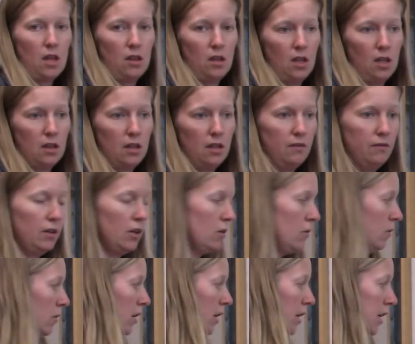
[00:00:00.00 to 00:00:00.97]
that living
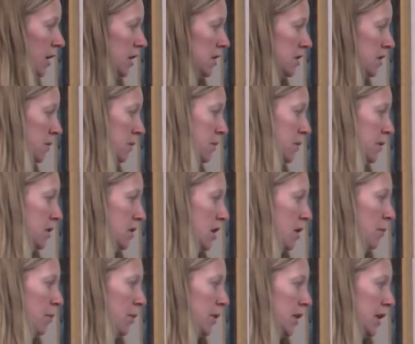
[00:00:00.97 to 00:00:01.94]
organisms
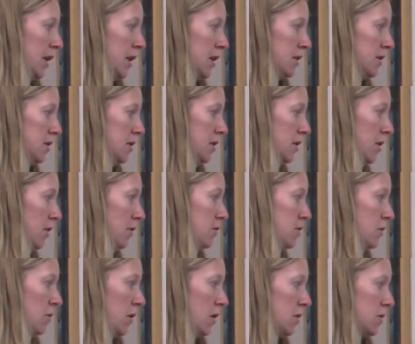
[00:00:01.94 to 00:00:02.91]
and plants do
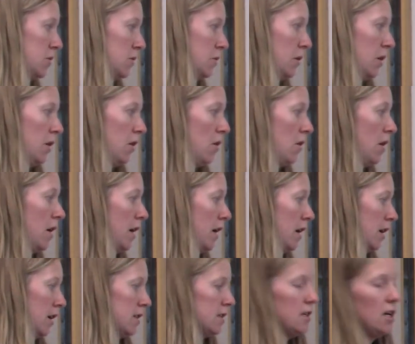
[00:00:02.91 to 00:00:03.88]
to our soil
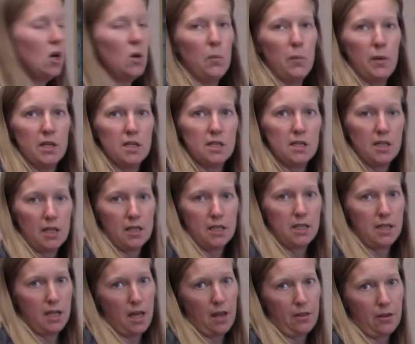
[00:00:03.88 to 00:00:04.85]
is help it stick
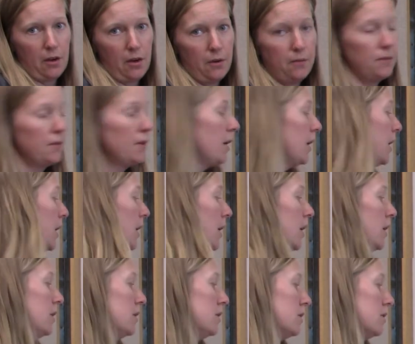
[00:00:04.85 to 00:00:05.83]
together.
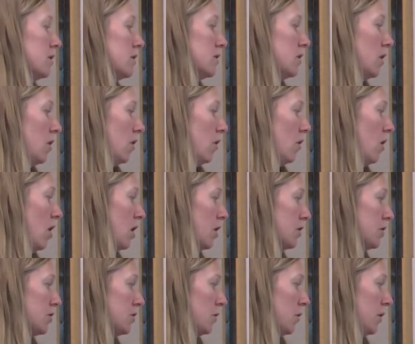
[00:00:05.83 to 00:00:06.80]
So our
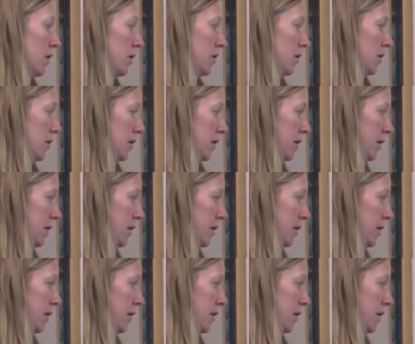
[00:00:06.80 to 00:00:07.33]
soil